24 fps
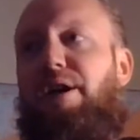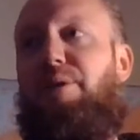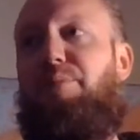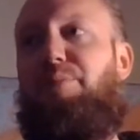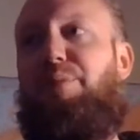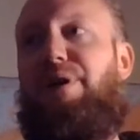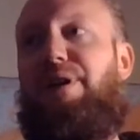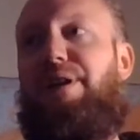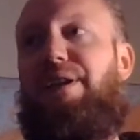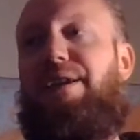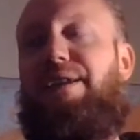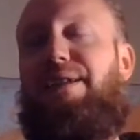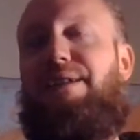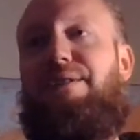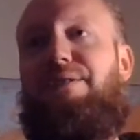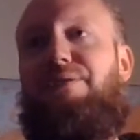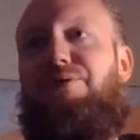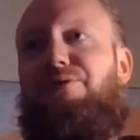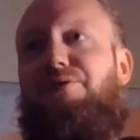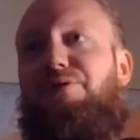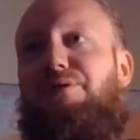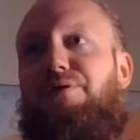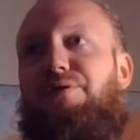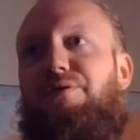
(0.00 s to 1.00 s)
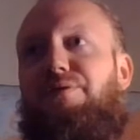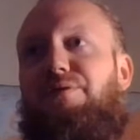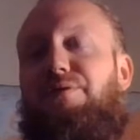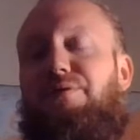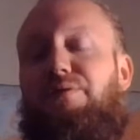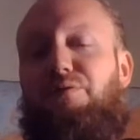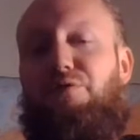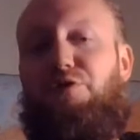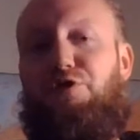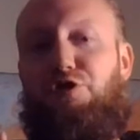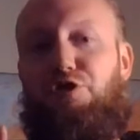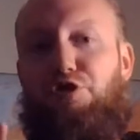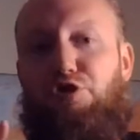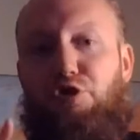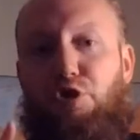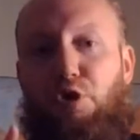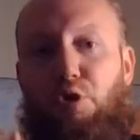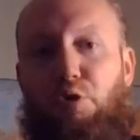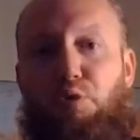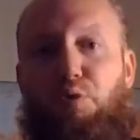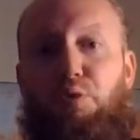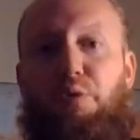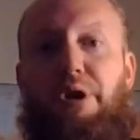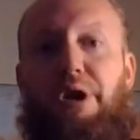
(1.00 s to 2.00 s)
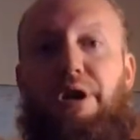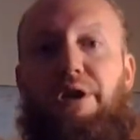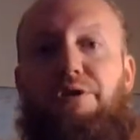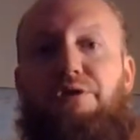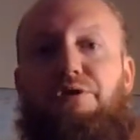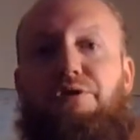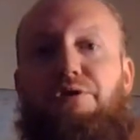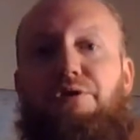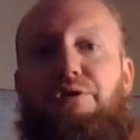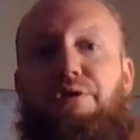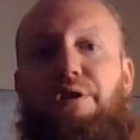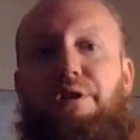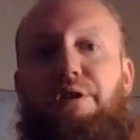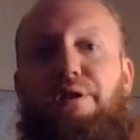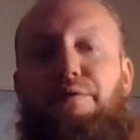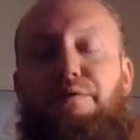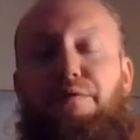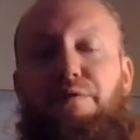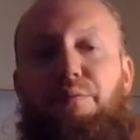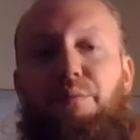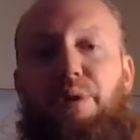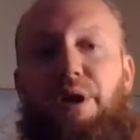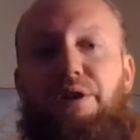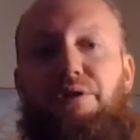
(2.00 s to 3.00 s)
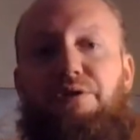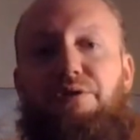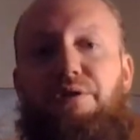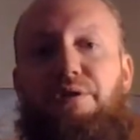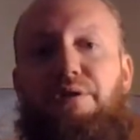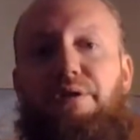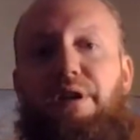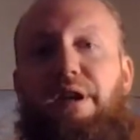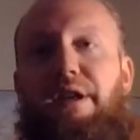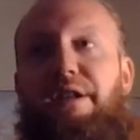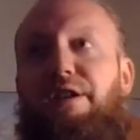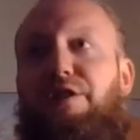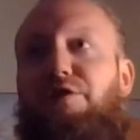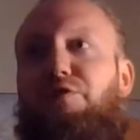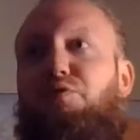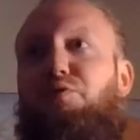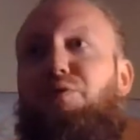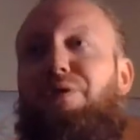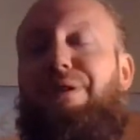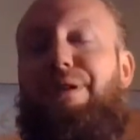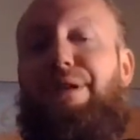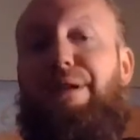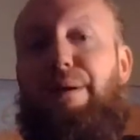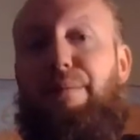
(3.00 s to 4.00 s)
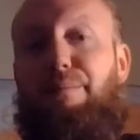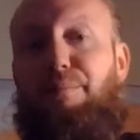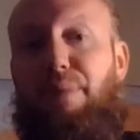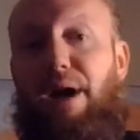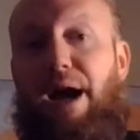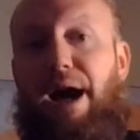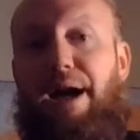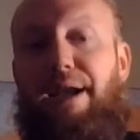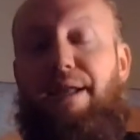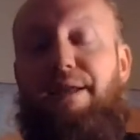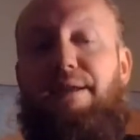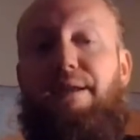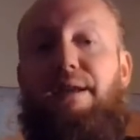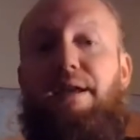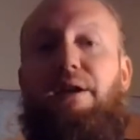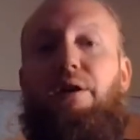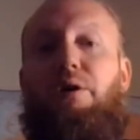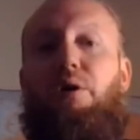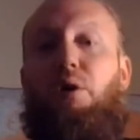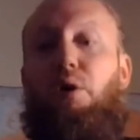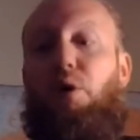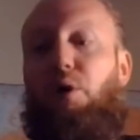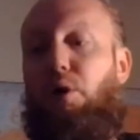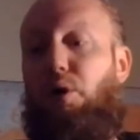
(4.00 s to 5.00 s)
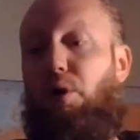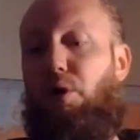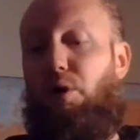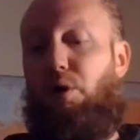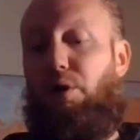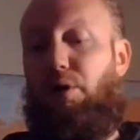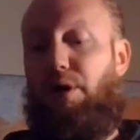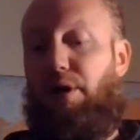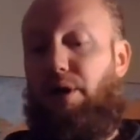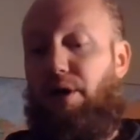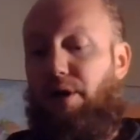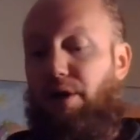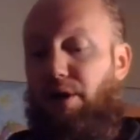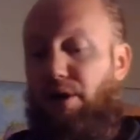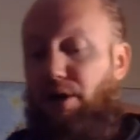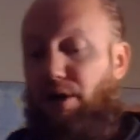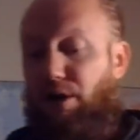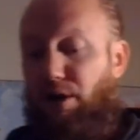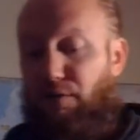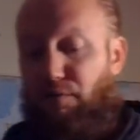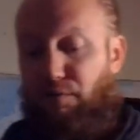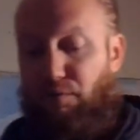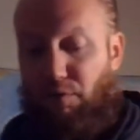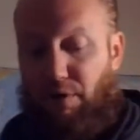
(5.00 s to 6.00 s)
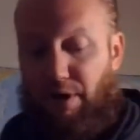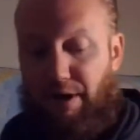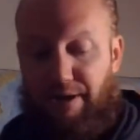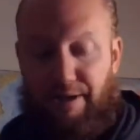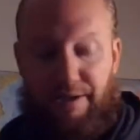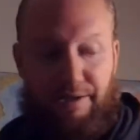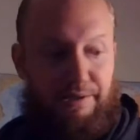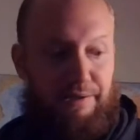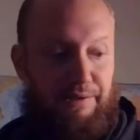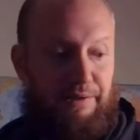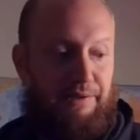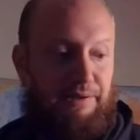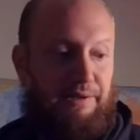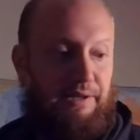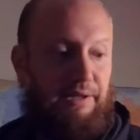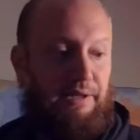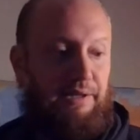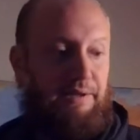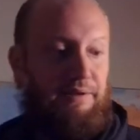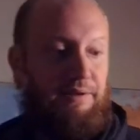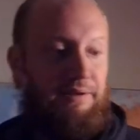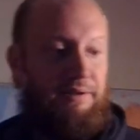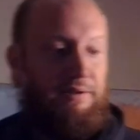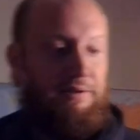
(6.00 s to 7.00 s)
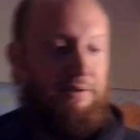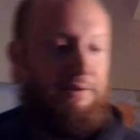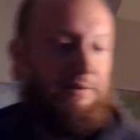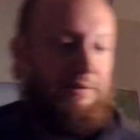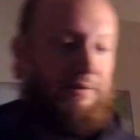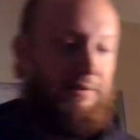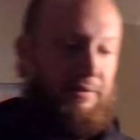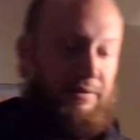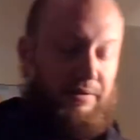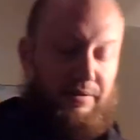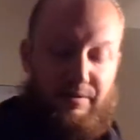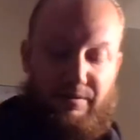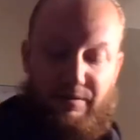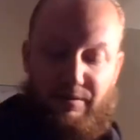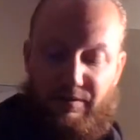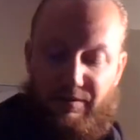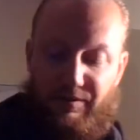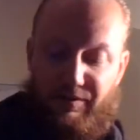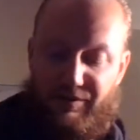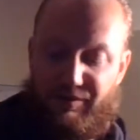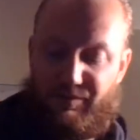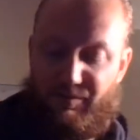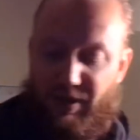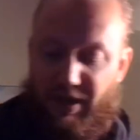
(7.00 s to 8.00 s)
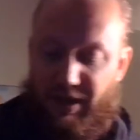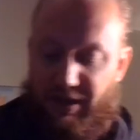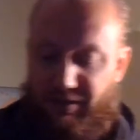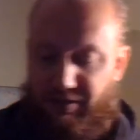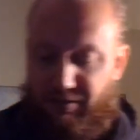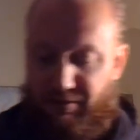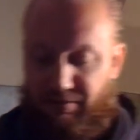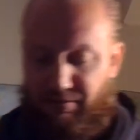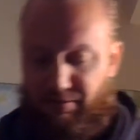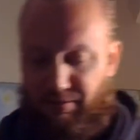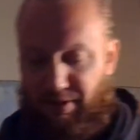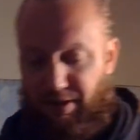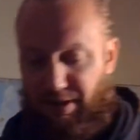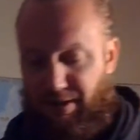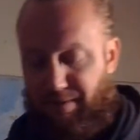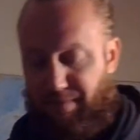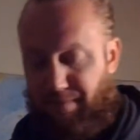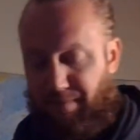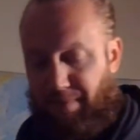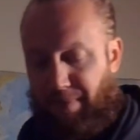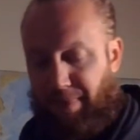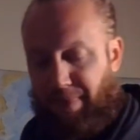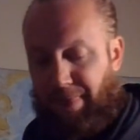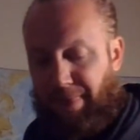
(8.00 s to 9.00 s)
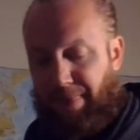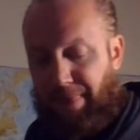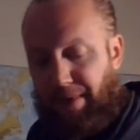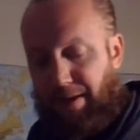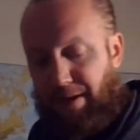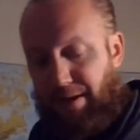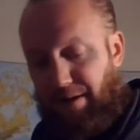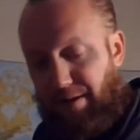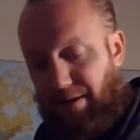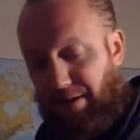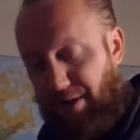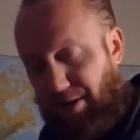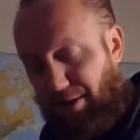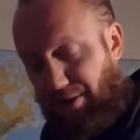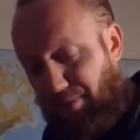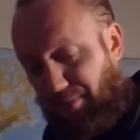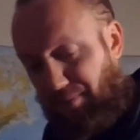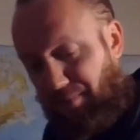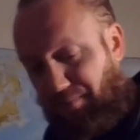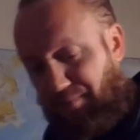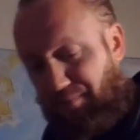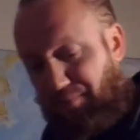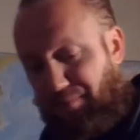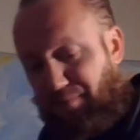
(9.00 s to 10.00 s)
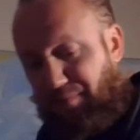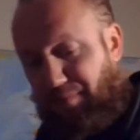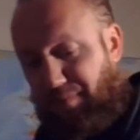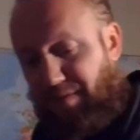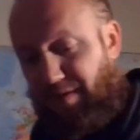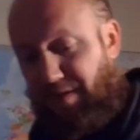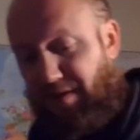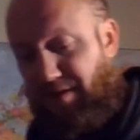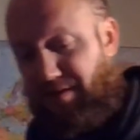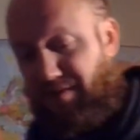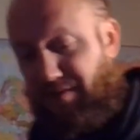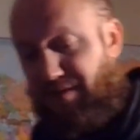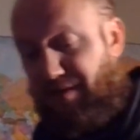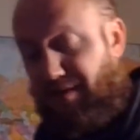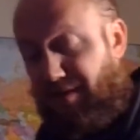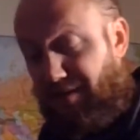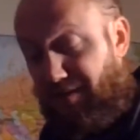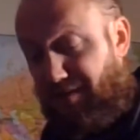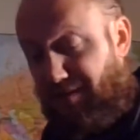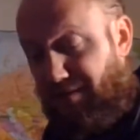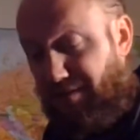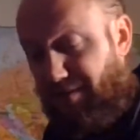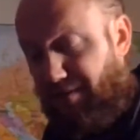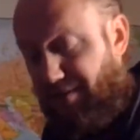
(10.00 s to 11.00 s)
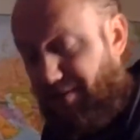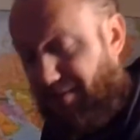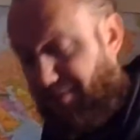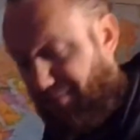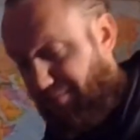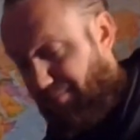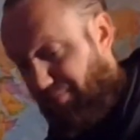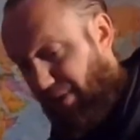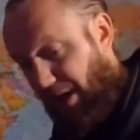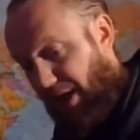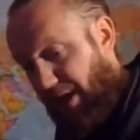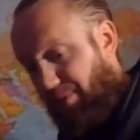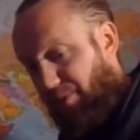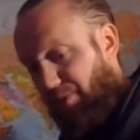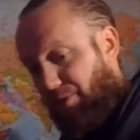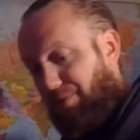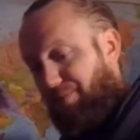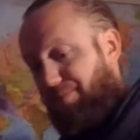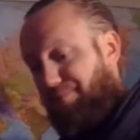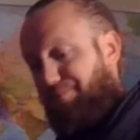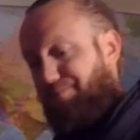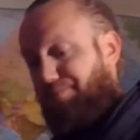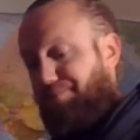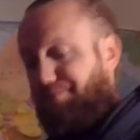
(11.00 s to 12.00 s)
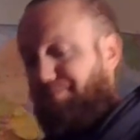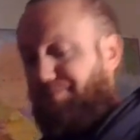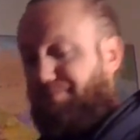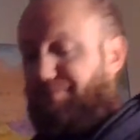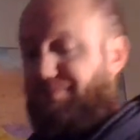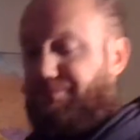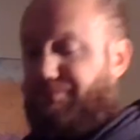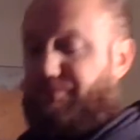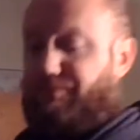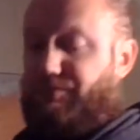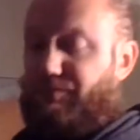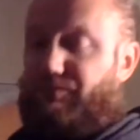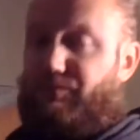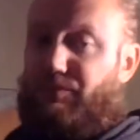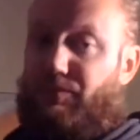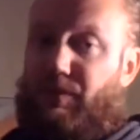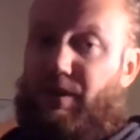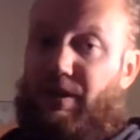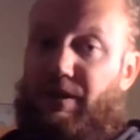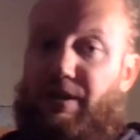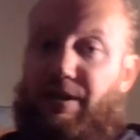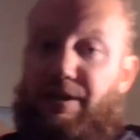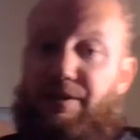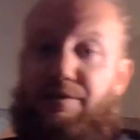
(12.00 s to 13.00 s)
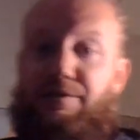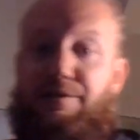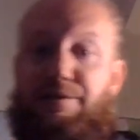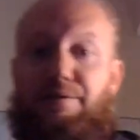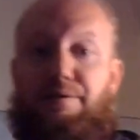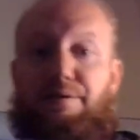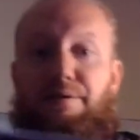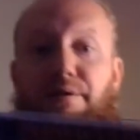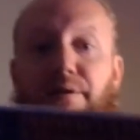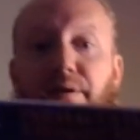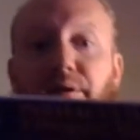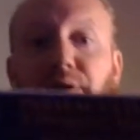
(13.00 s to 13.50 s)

but it is just so rich in information, and it's really embodying all of what is in this manual, okay? Now, this is the Bible. It's